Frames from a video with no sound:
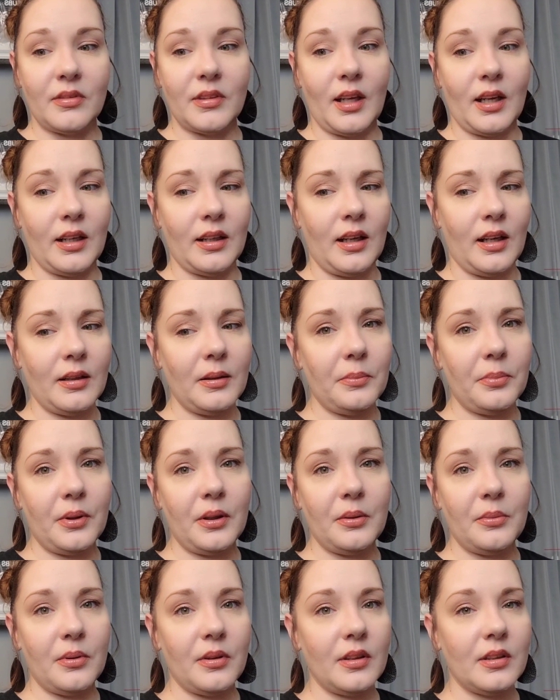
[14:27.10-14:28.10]
I kind of
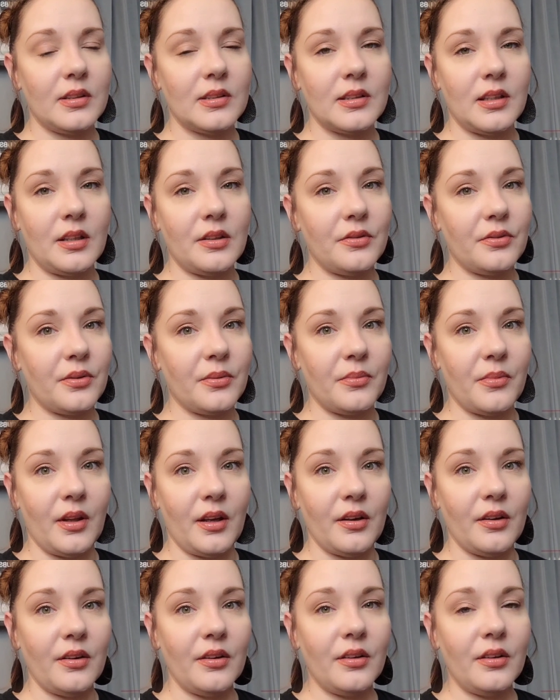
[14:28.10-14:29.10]
played with the design from
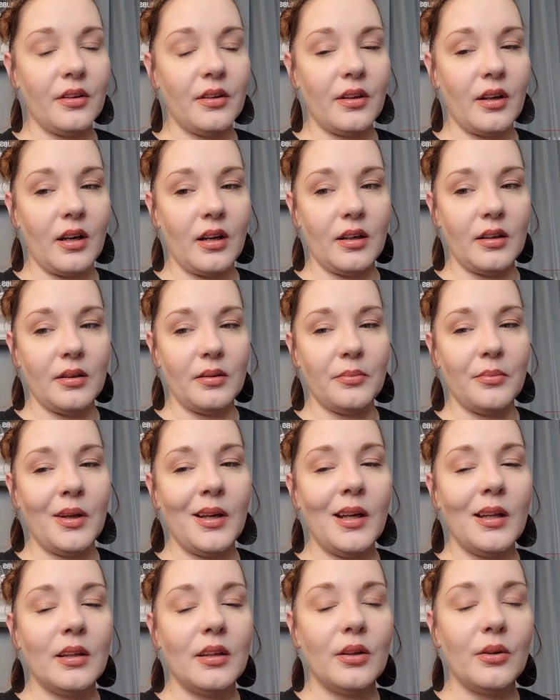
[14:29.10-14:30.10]
there. The
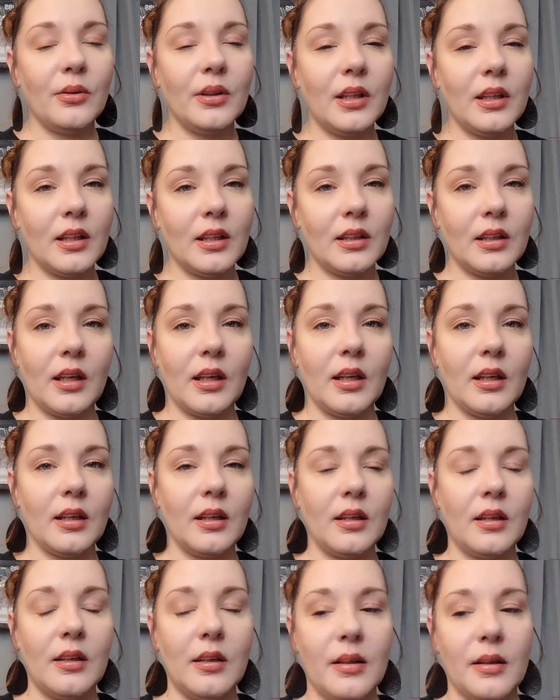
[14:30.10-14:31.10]
only thing,
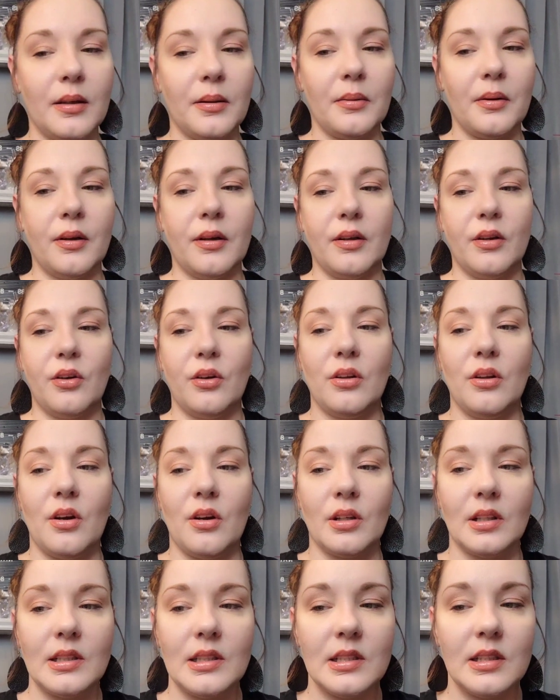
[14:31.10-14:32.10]
like in all
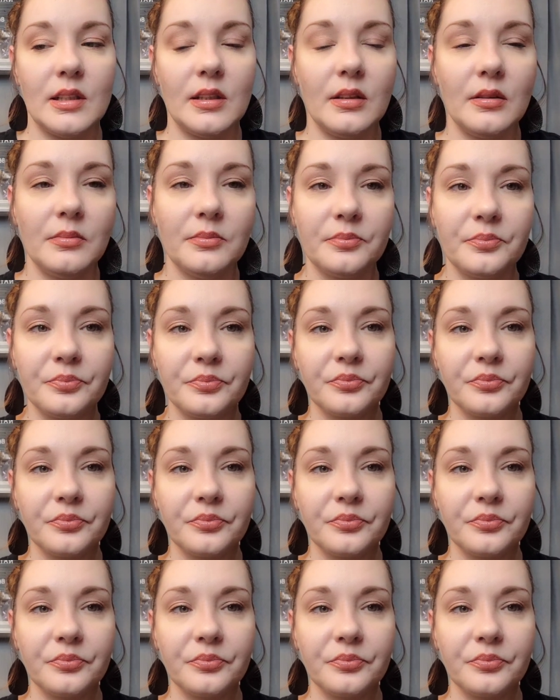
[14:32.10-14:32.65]
honesty, all